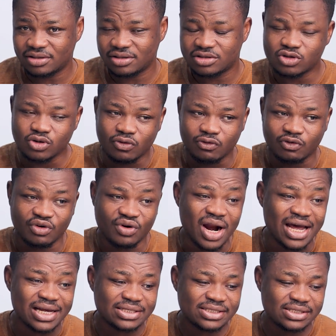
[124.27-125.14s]
So for
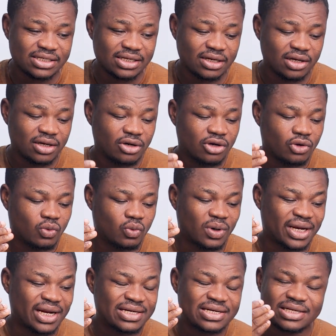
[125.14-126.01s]
us,
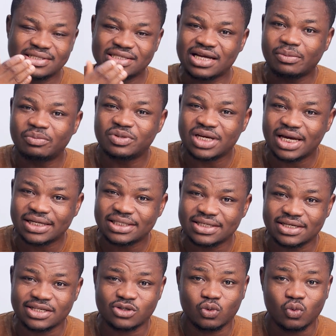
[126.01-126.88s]
whether the
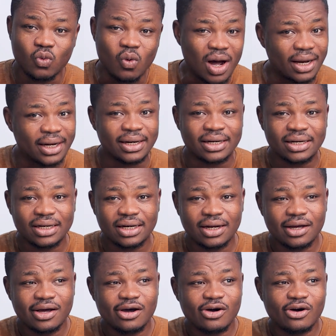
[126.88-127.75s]
subject is
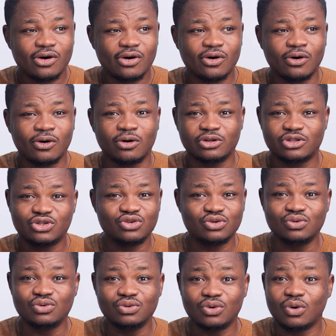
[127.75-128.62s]
one or
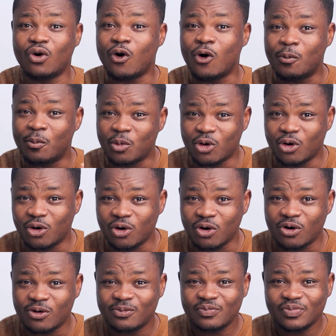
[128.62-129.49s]
two or
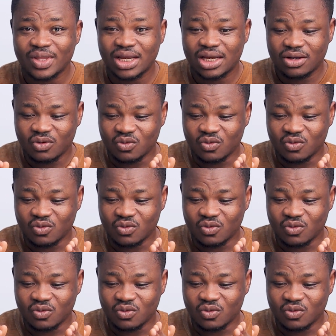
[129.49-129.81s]
more,